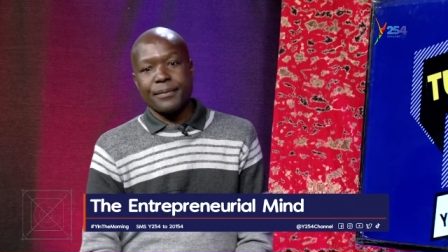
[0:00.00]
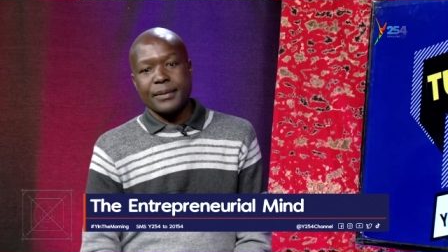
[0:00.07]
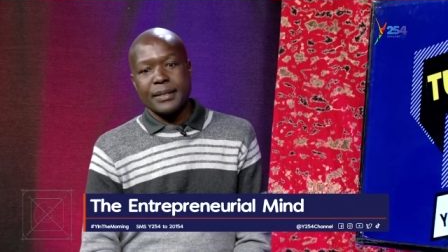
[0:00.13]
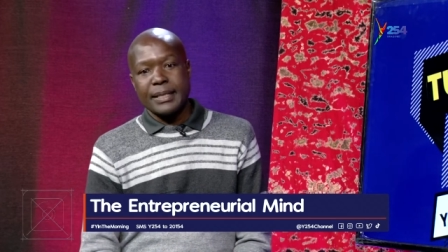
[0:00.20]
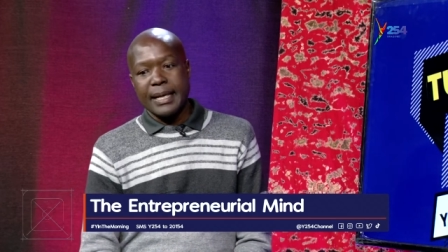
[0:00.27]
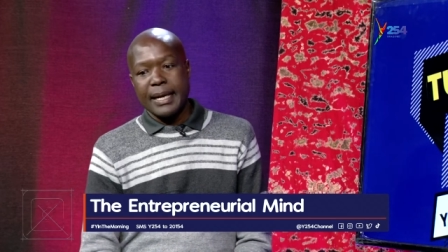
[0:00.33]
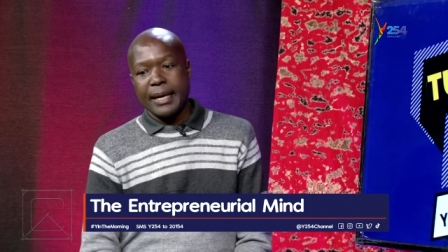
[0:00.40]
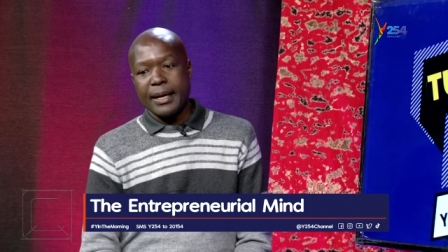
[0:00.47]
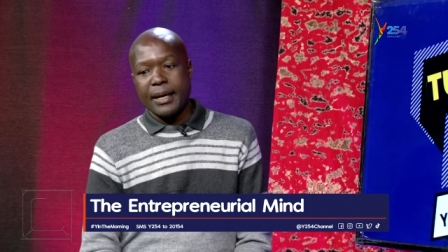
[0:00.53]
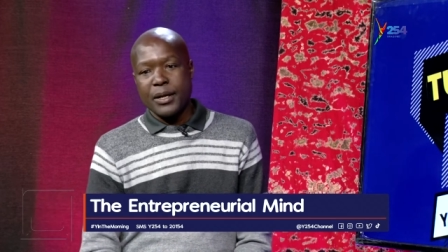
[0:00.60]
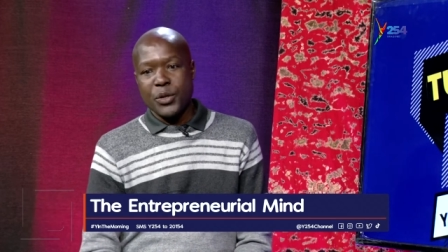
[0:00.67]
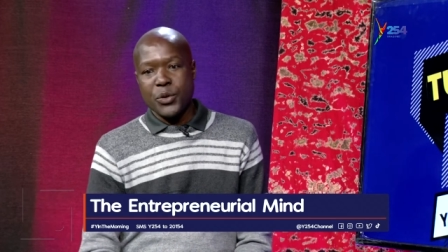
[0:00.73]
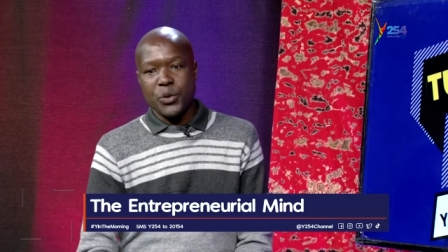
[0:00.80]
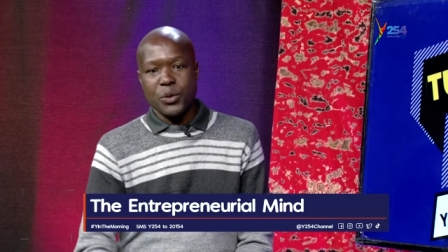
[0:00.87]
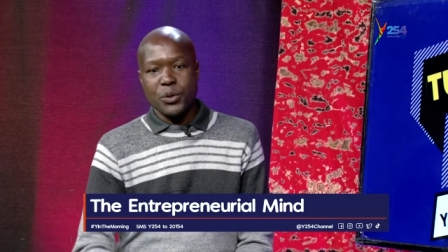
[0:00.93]
say,
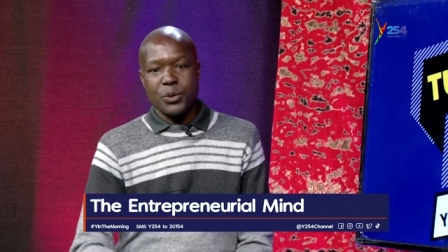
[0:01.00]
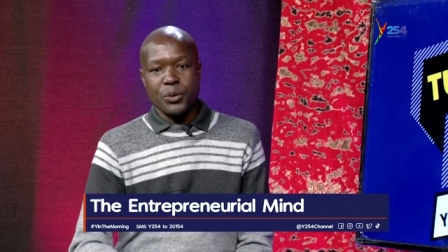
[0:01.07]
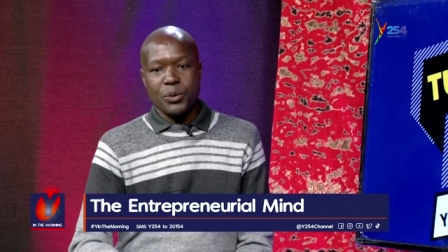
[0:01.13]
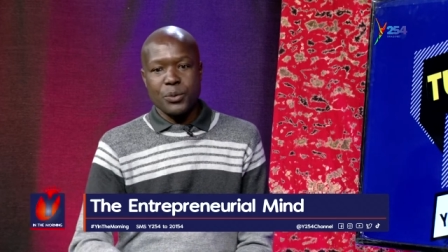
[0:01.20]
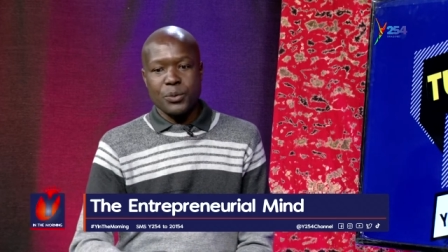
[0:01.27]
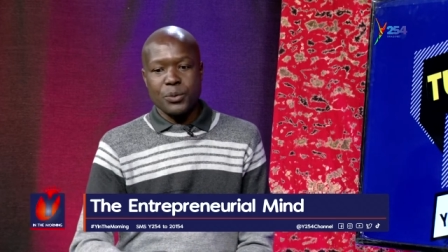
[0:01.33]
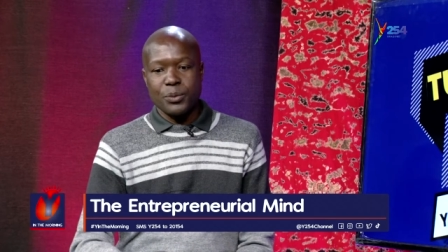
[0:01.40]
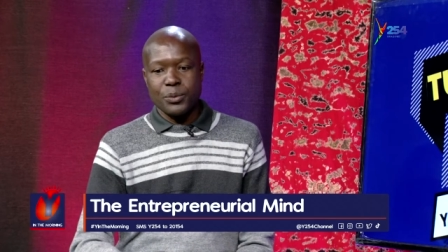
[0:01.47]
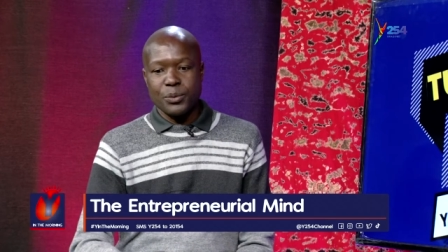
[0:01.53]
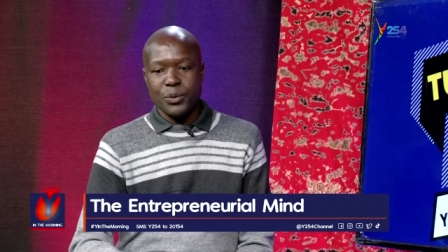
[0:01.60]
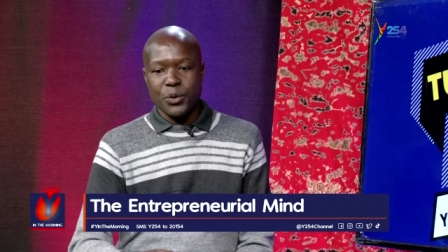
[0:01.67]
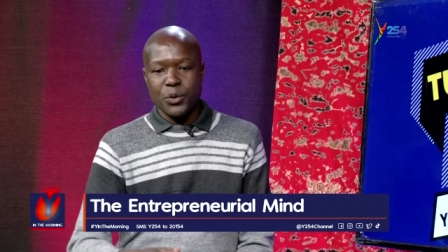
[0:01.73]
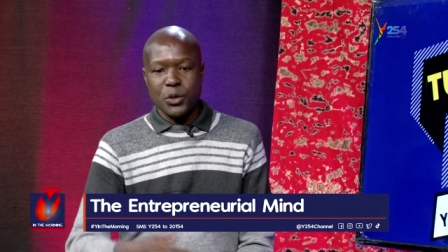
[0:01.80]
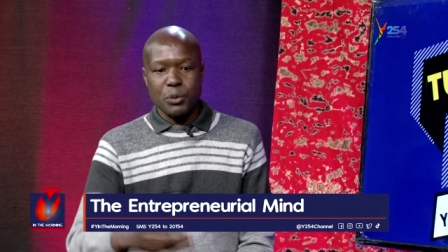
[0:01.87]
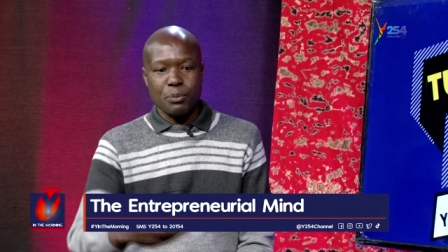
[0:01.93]
your,
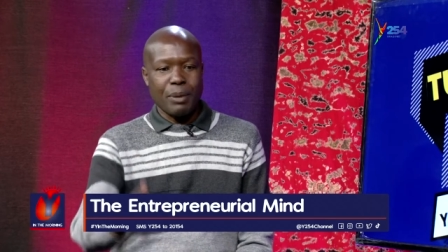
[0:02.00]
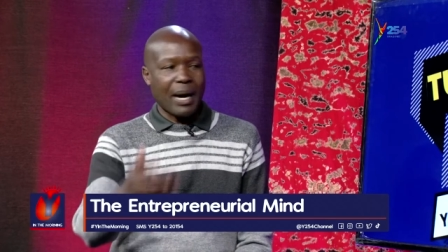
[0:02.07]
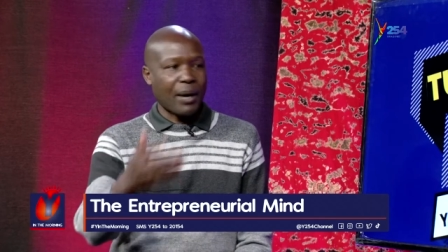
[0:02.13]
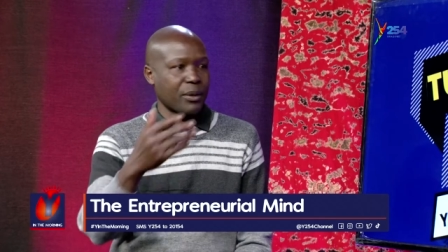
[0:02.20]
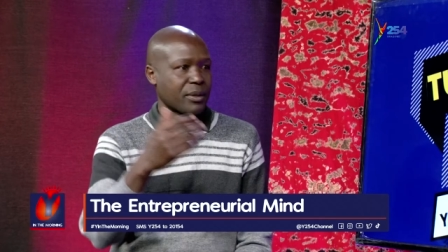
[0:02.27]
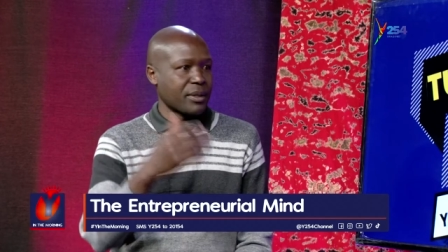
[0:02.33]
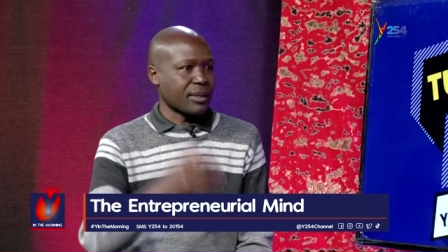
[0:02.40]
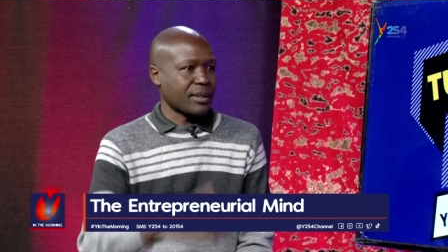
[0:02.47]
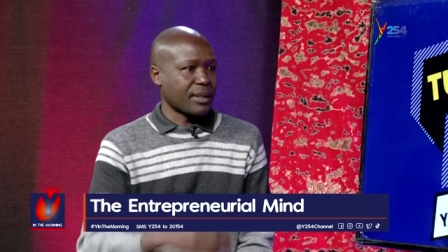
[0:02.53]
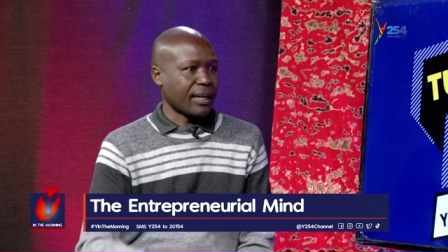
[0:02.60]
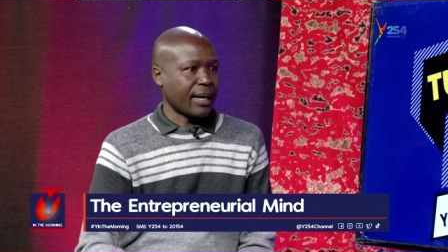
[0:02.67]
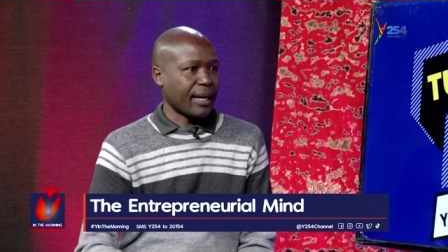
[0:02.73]
your spouse